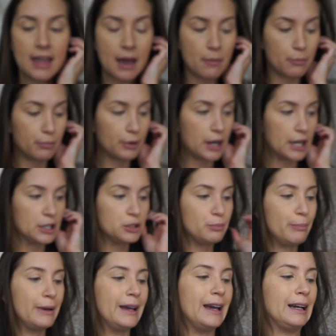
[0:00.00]
that brush,
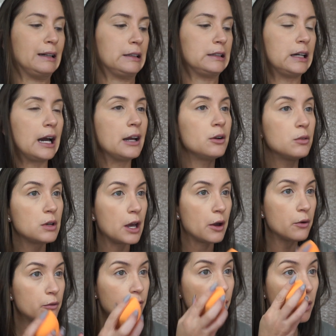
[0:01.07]
but I don't
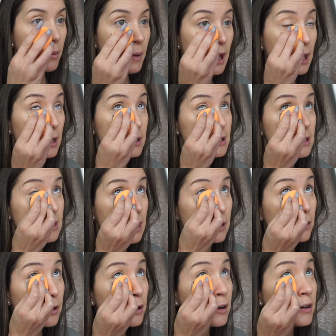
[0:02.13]
know. For my
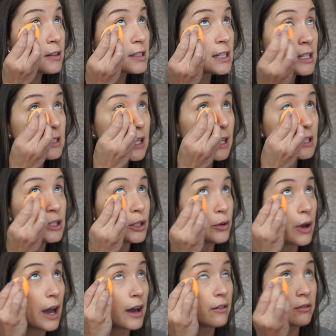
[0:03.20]
concealer, since I do
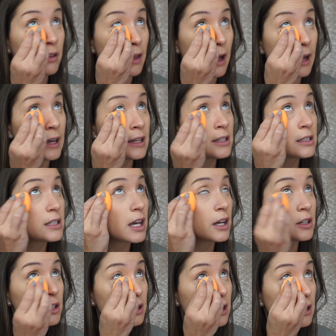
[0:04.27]
have lines
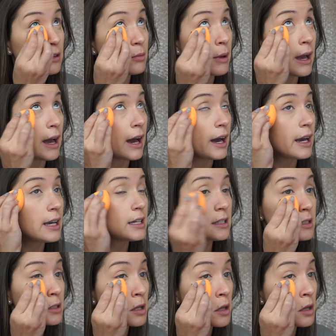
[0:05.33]
underneath my eyes,